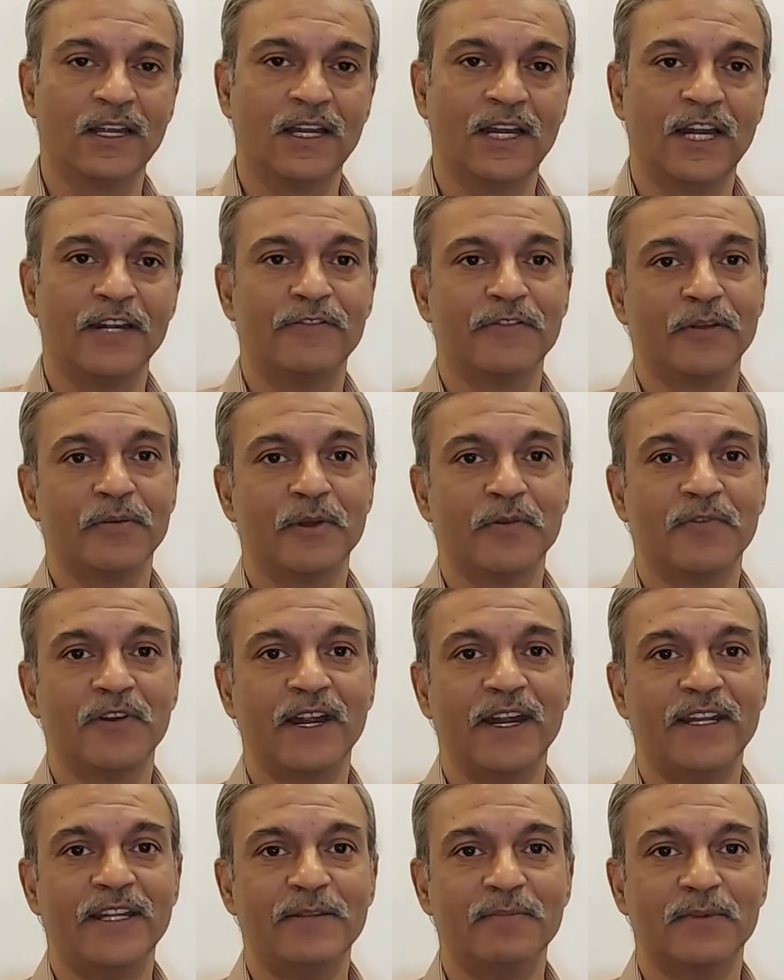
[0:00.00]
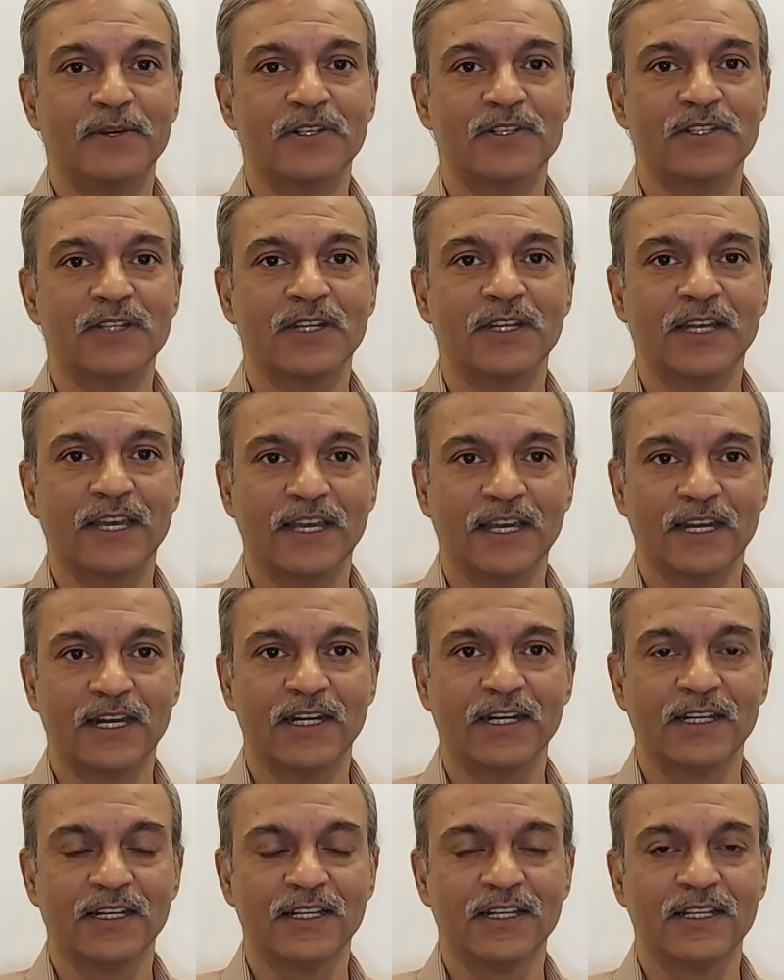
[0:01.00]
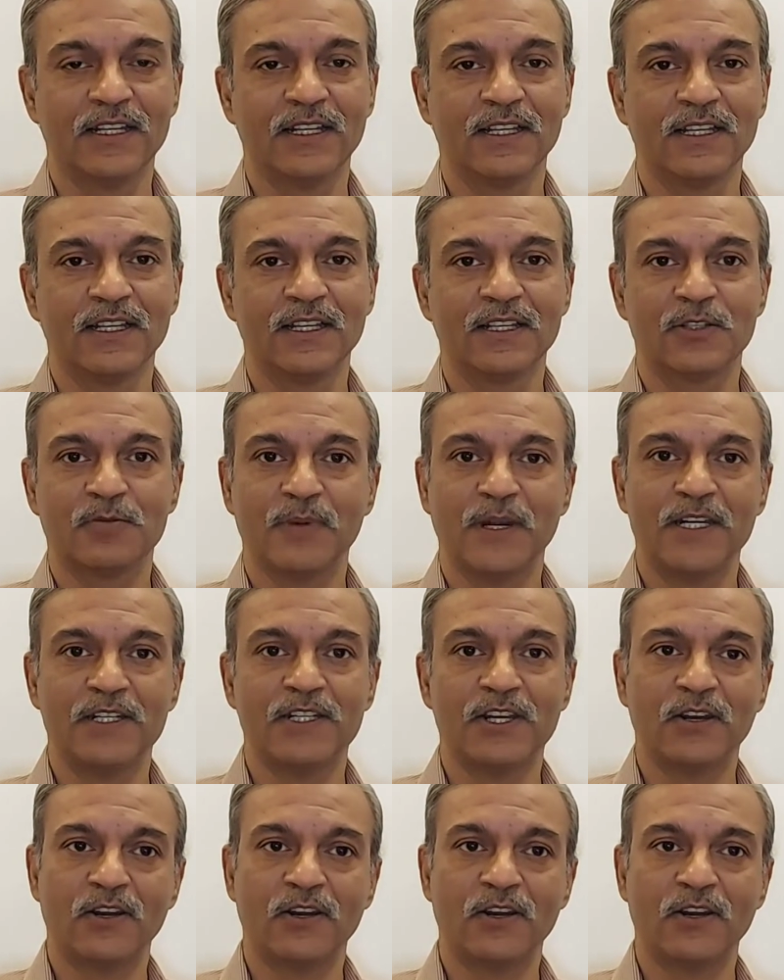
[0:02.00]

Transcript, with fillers: And we may find the person here spends a